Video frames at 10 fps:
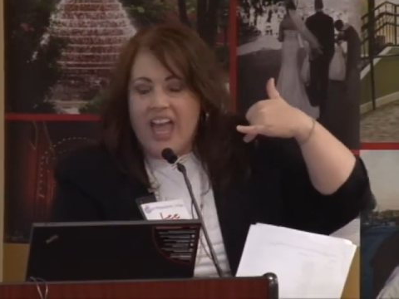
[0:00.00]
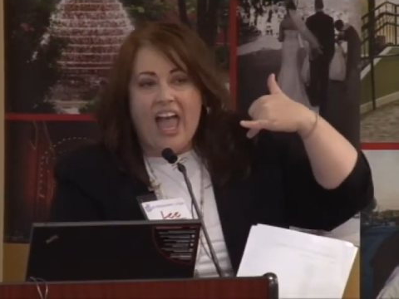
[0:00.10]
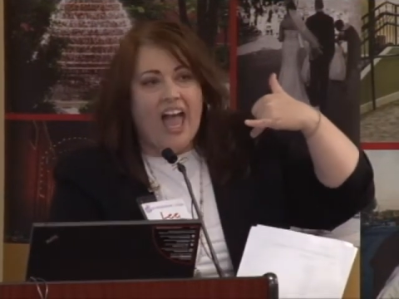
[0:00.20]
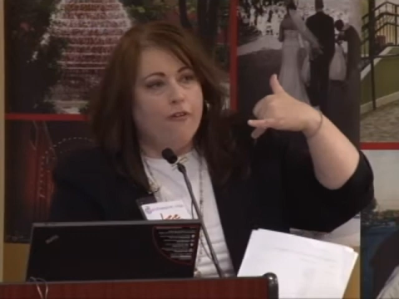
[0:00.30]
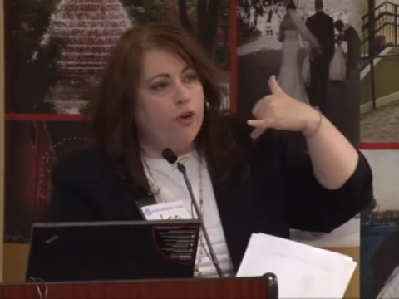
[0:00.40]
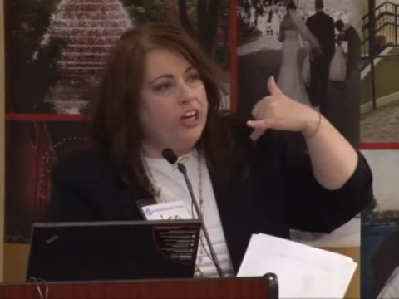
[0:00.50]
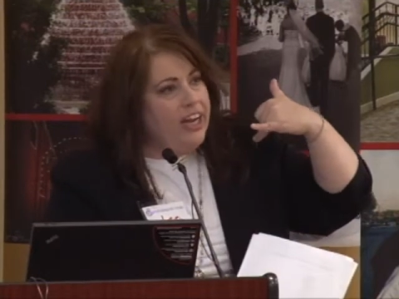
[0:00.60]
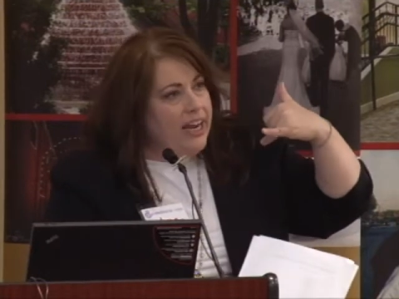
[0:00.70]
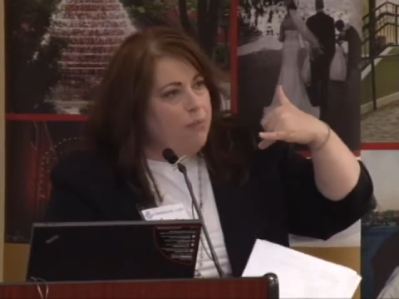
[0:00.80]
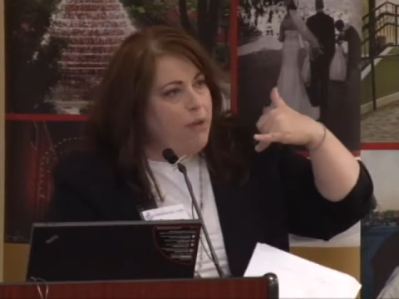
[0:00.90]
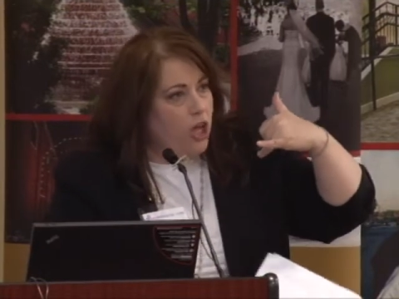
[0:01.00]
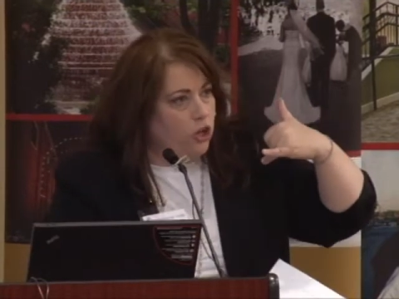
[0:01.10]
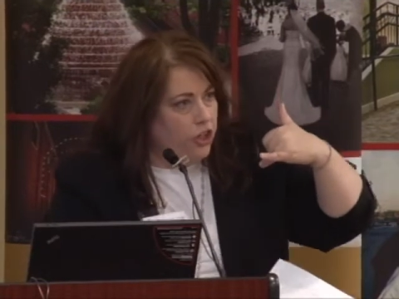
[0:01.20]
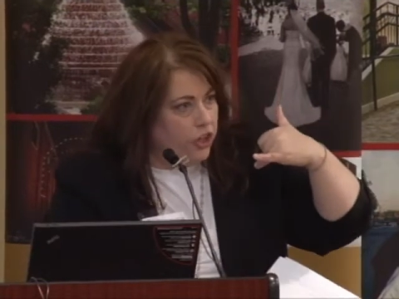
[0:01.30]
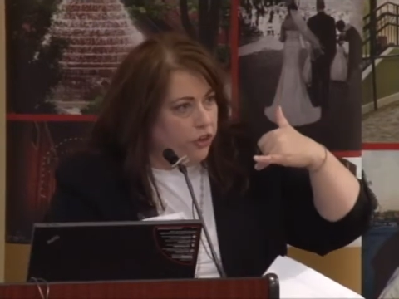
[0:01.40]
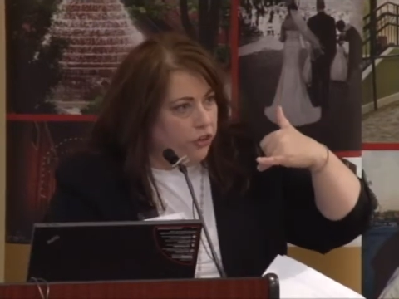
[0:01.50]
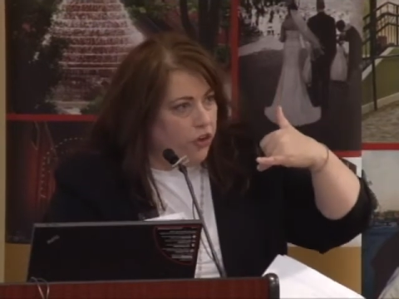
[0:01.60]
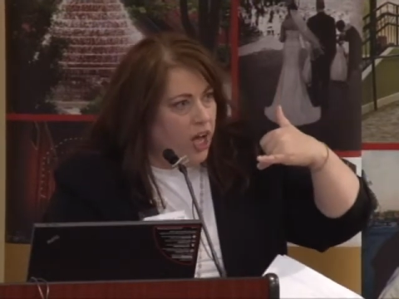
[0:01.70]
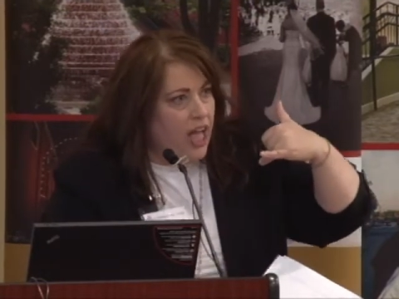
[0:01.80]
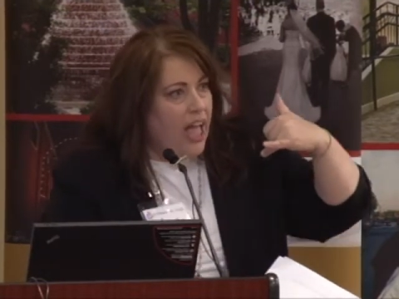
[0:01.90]
ever email you,
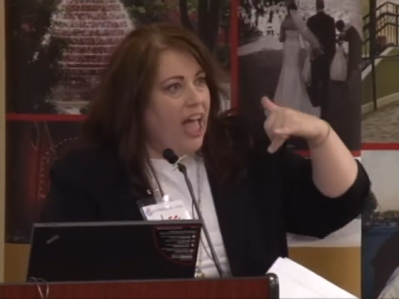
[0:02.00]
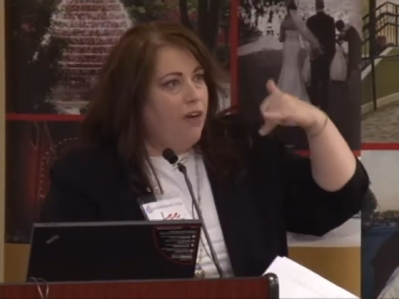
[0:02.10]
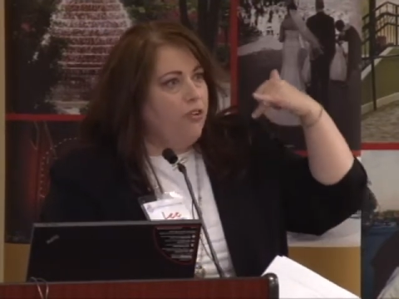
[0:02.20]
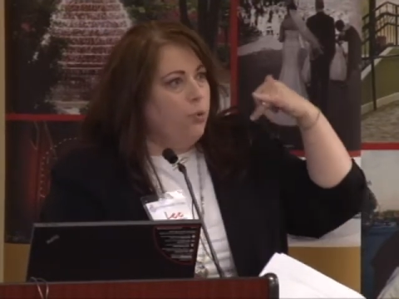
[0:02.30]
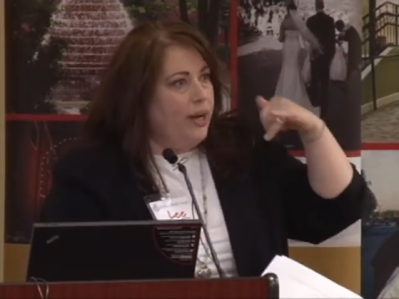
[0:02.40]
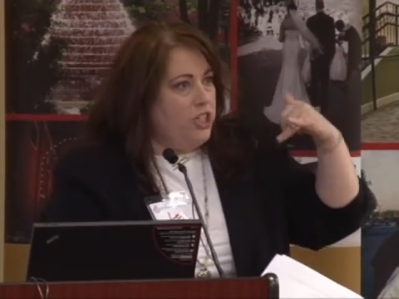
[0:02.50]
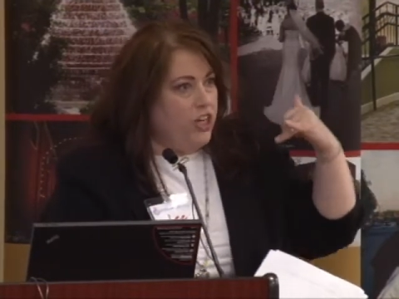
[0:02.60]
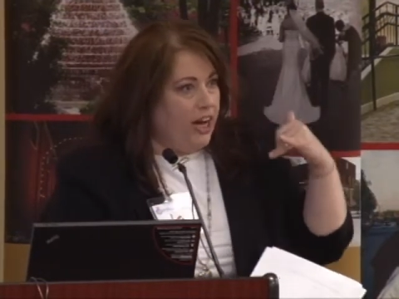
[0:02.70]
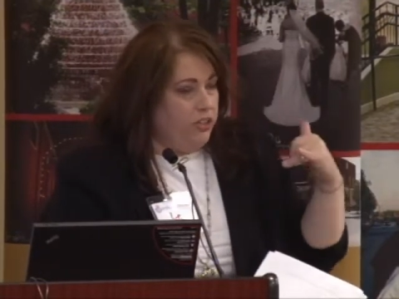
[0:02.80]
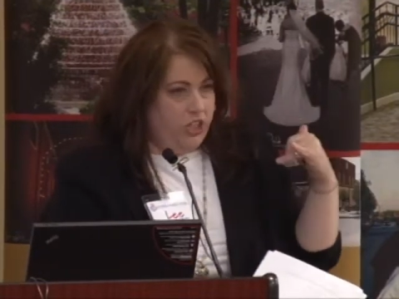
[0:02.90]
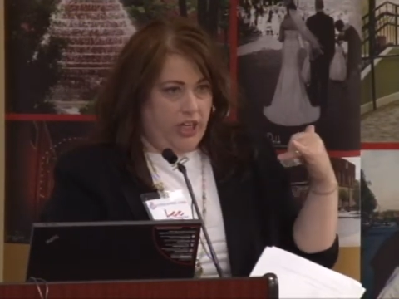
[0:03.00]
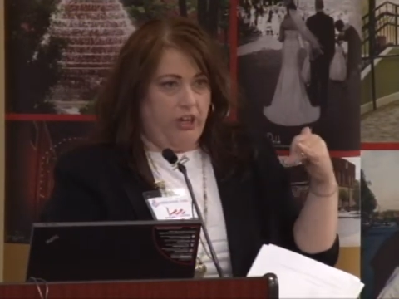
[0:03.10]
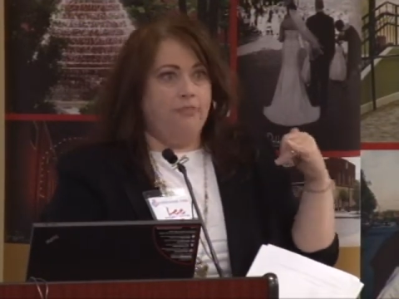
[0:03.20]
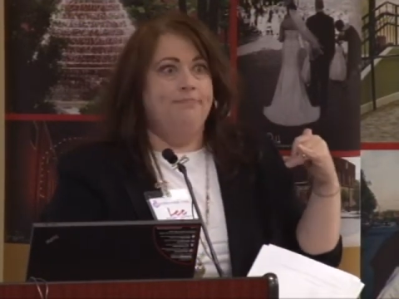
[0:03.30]
ever reach out to you.